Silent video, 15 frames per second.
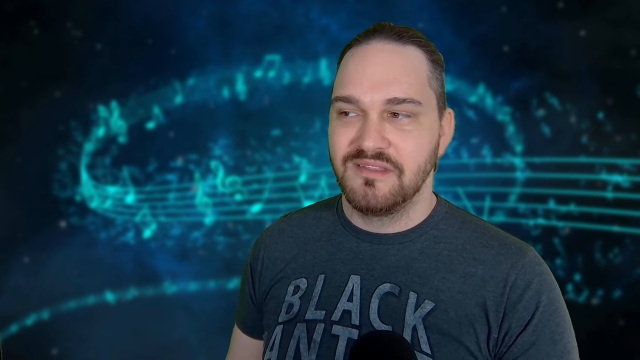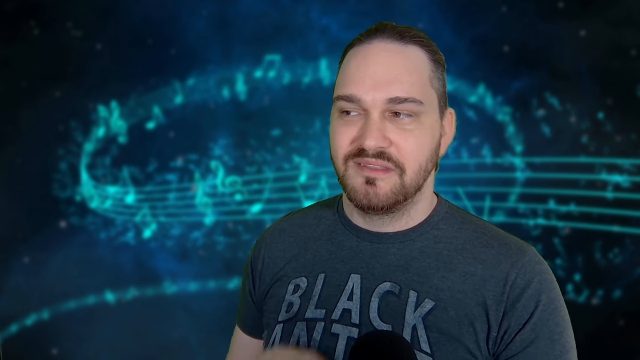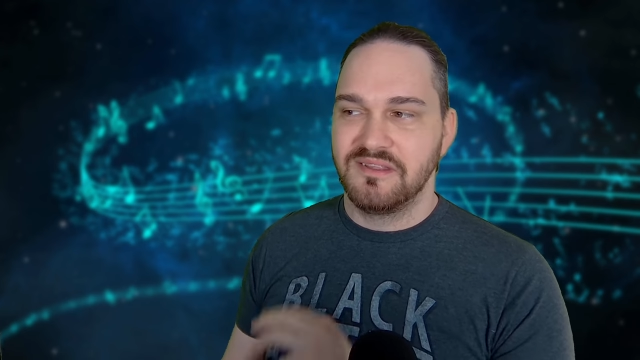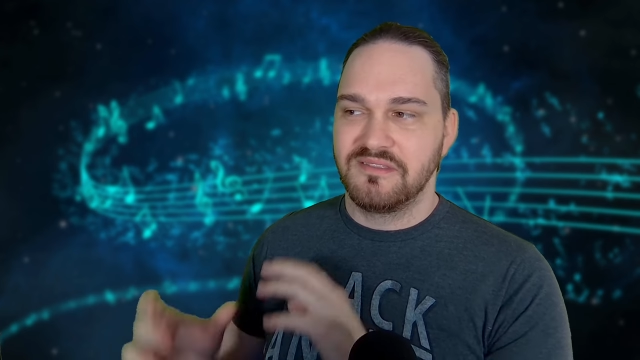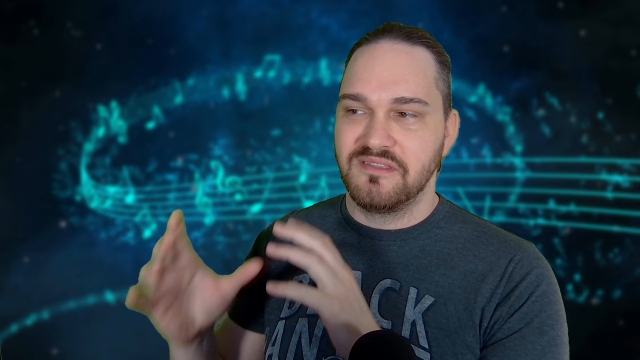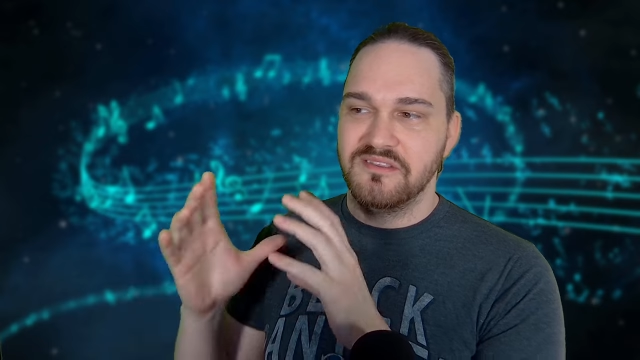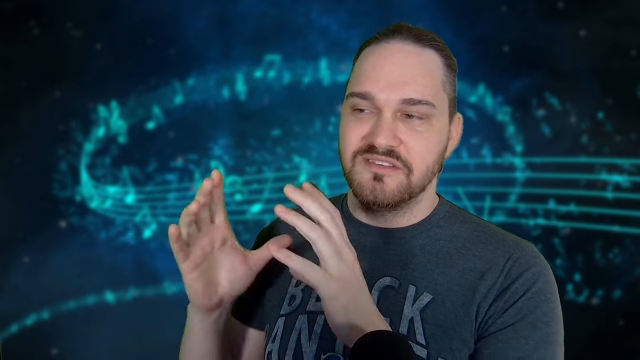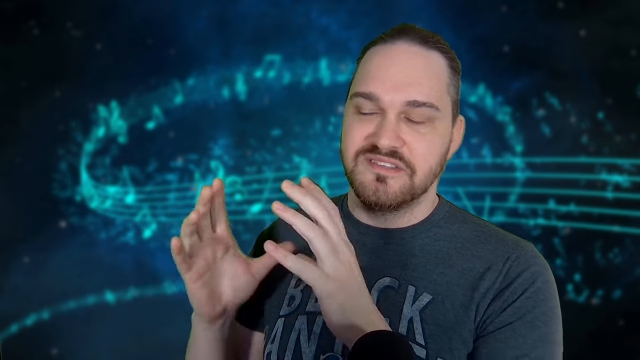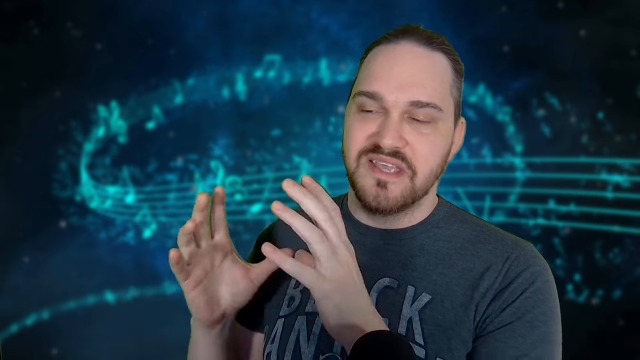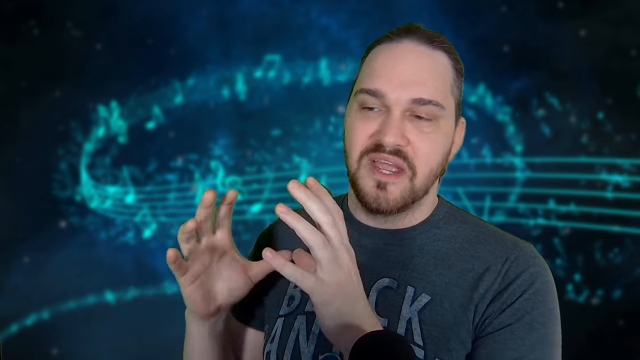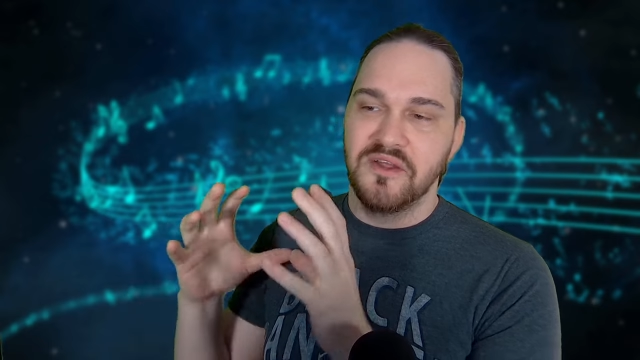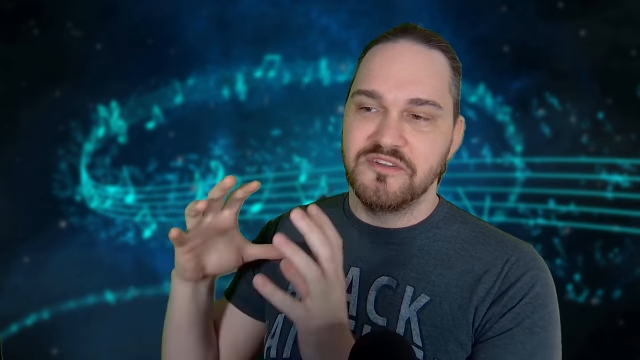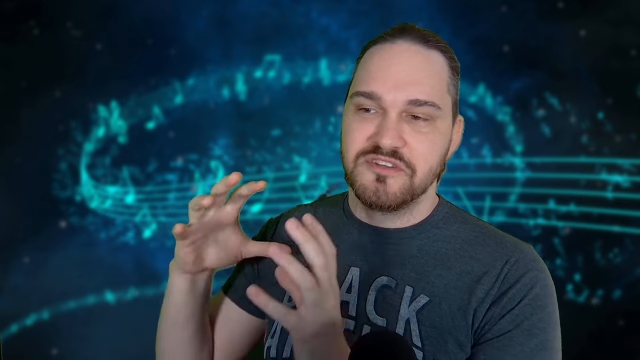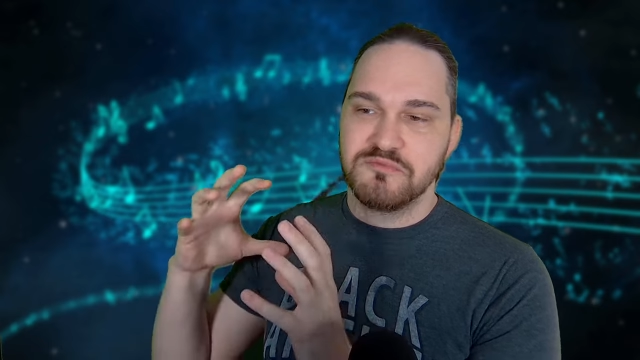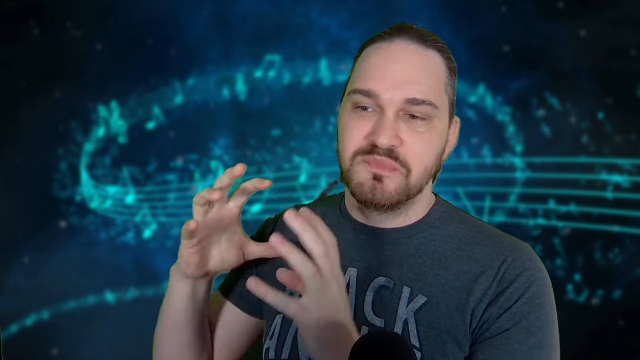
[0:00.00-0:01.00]
that the
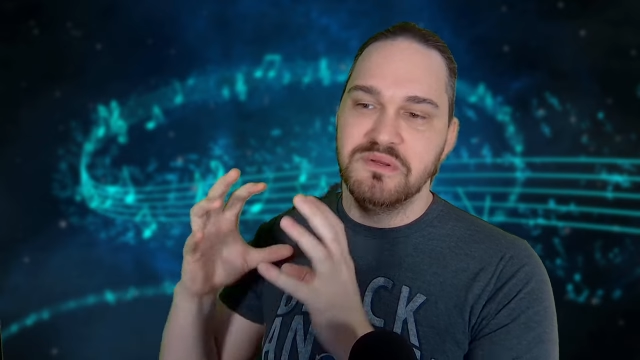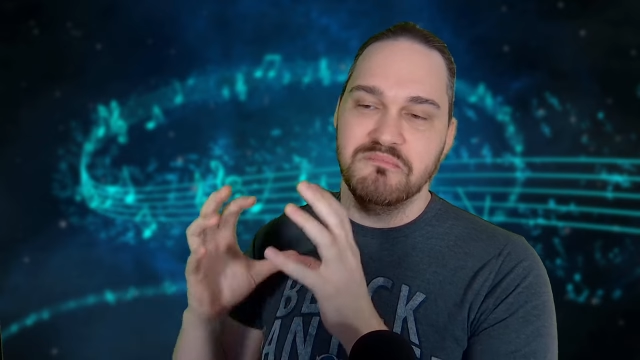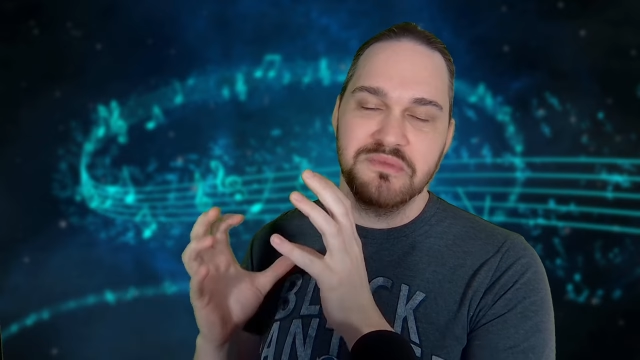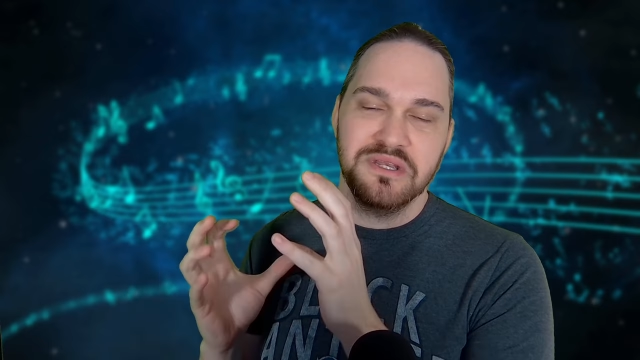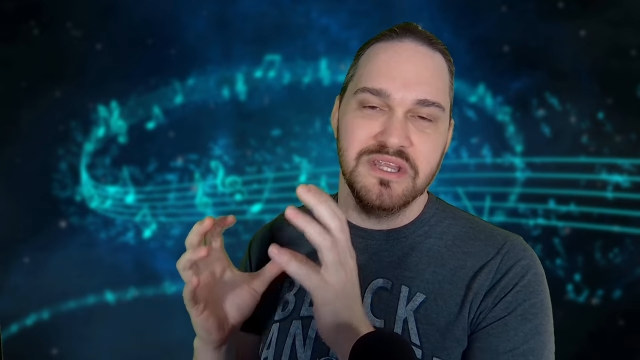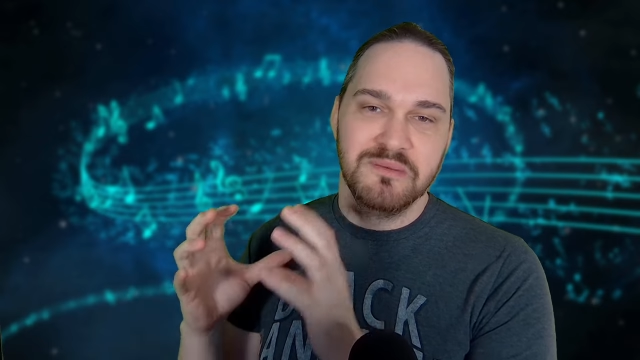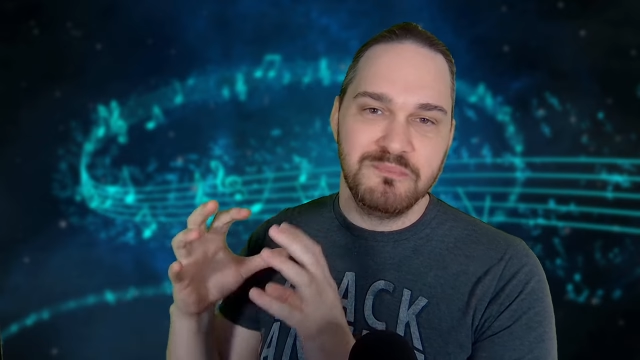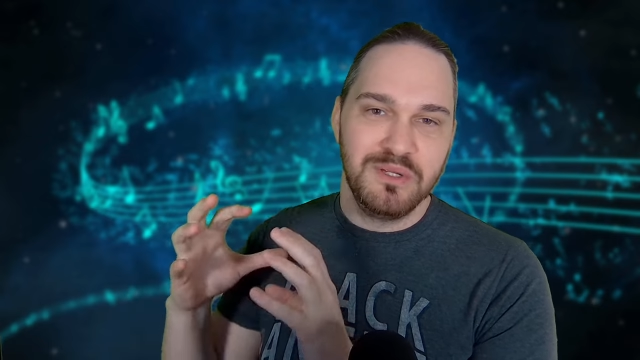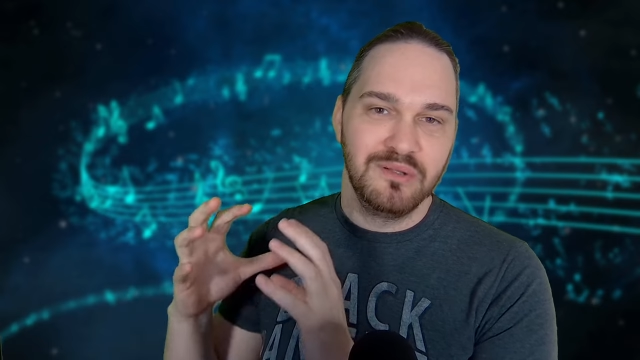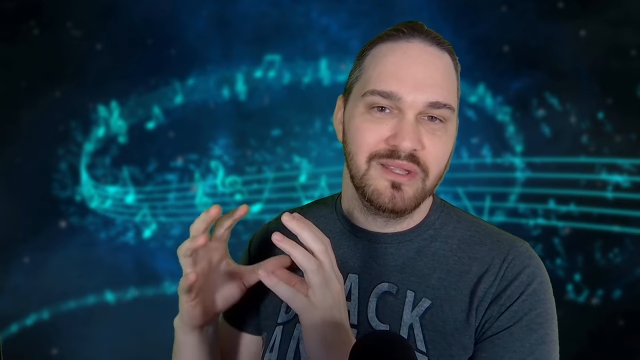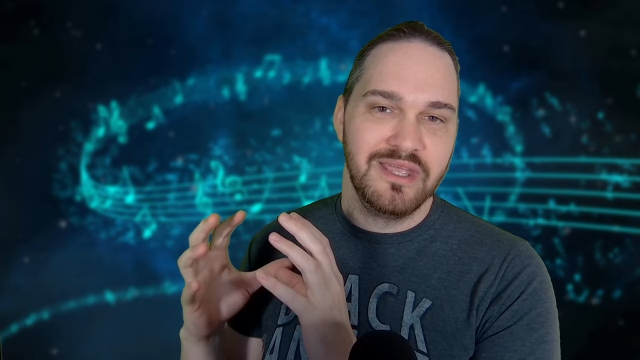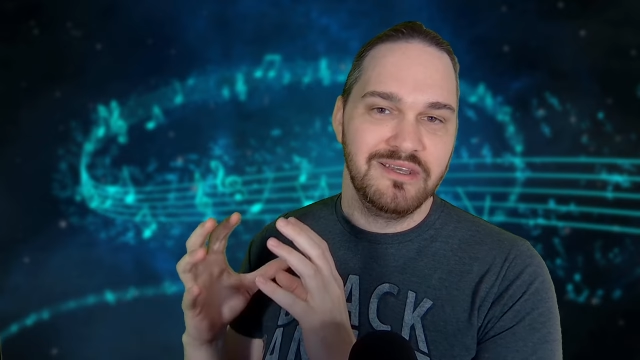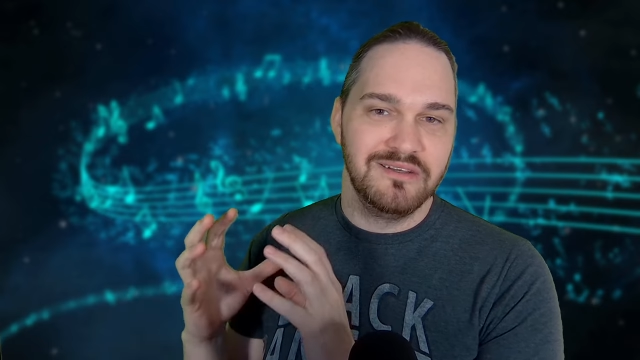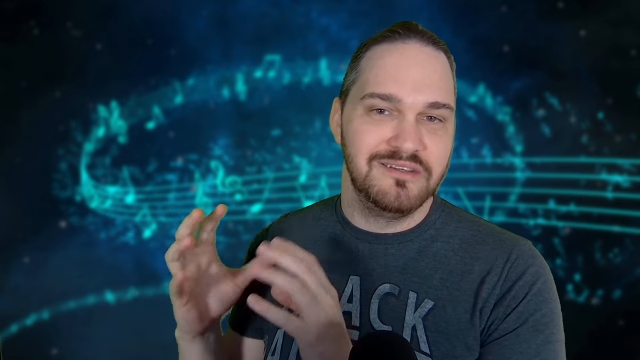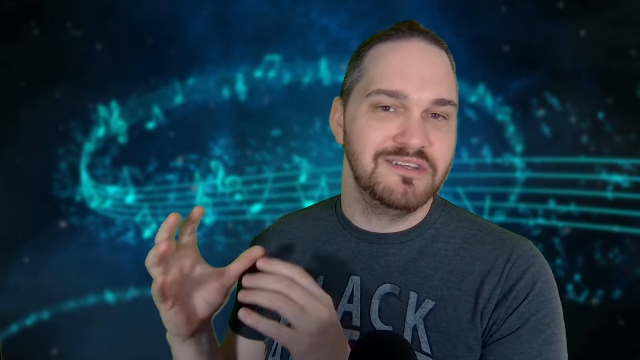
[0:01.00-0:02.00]
sound has been
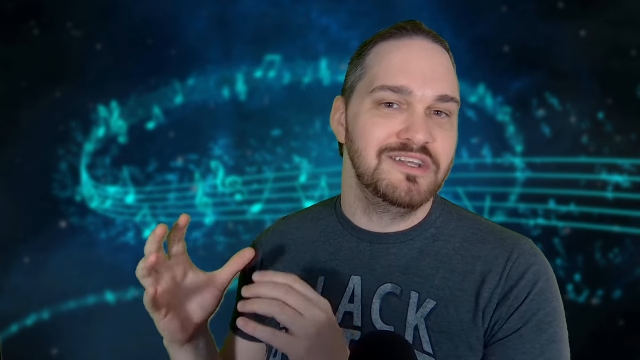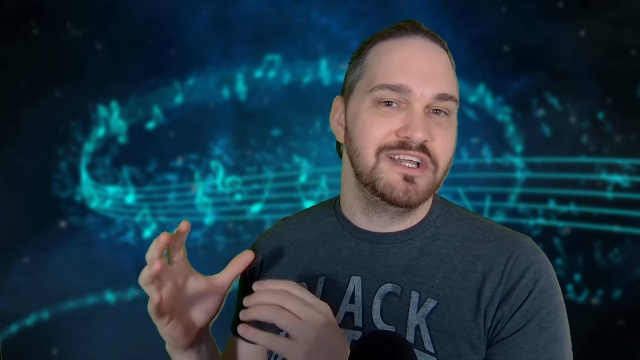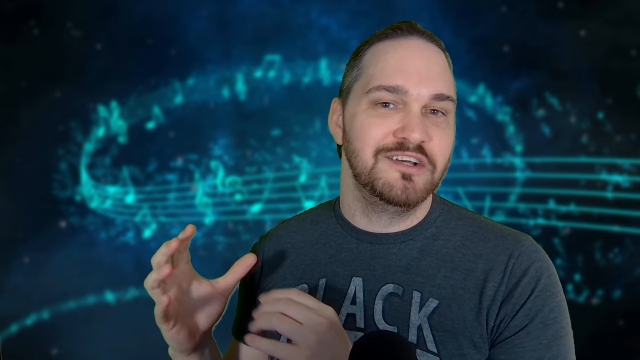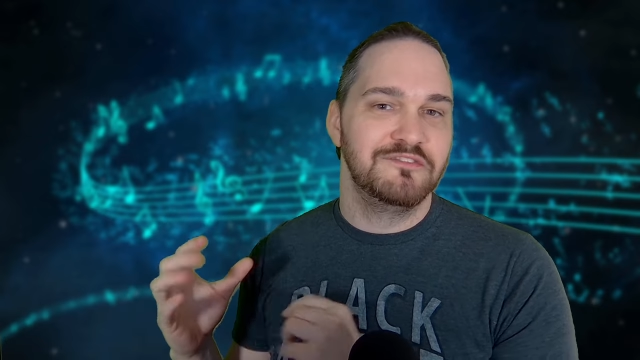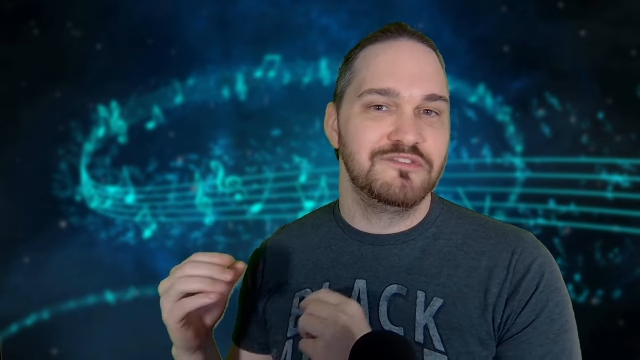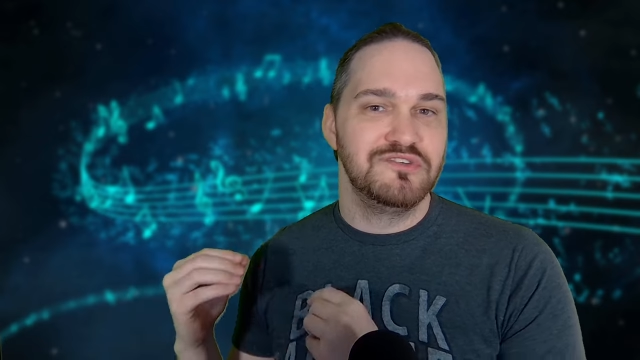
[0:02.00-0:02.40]
manipulated enough